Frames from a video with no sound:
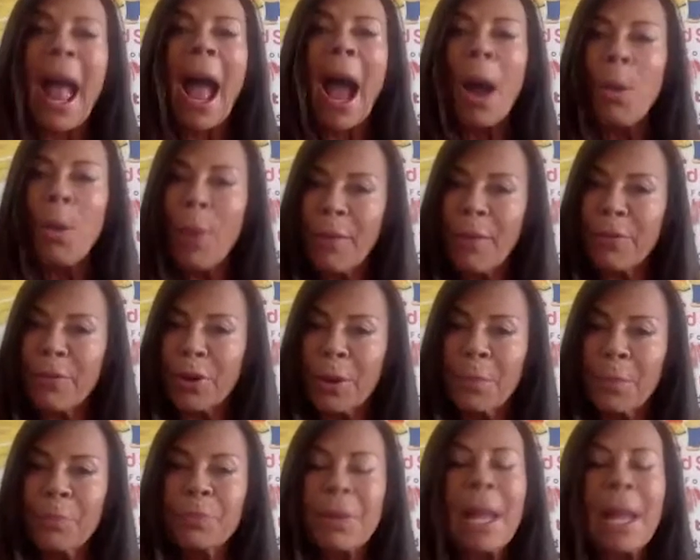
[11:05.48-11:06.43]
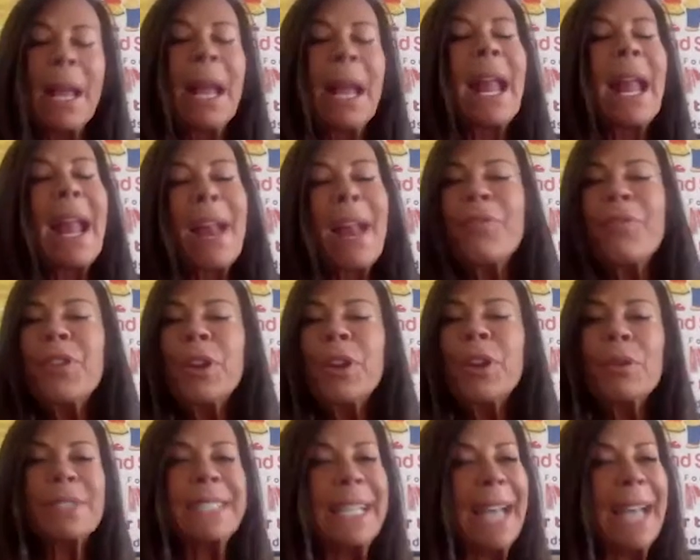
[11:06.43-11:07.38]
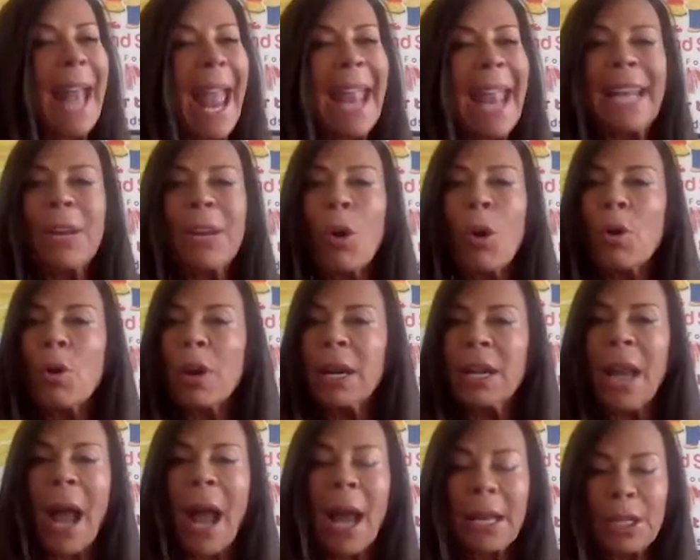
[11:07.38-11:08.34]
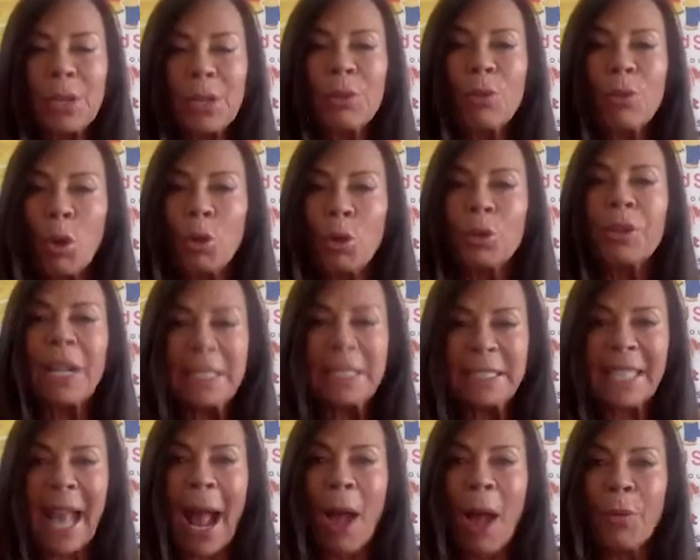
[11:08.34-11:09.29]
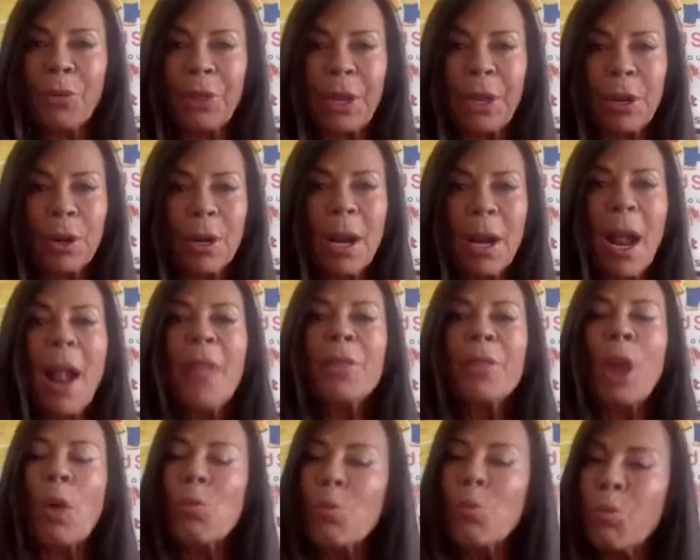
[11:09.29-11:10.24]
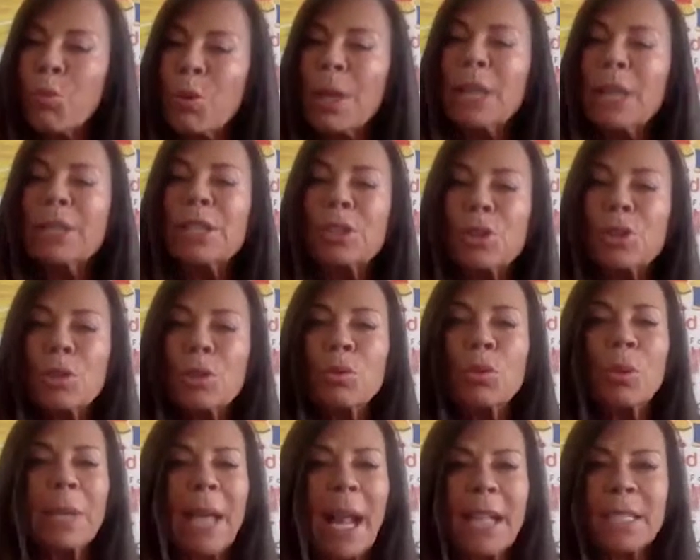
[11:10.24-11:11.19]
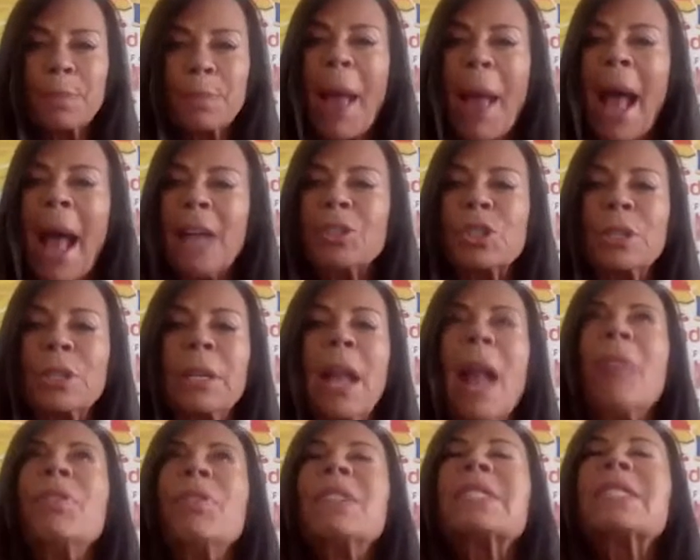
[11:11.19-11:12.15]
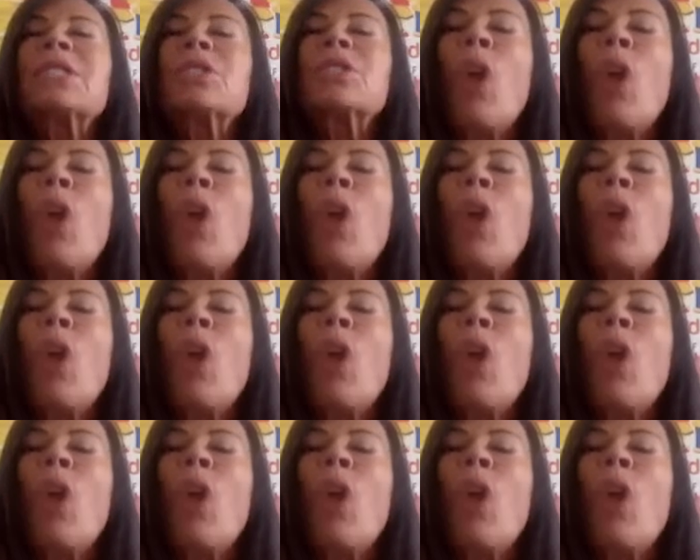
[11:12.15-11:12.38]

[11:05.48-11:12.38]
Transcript: However, if there is an 8 or a 9-year-old that's out there that really truly has passion and this is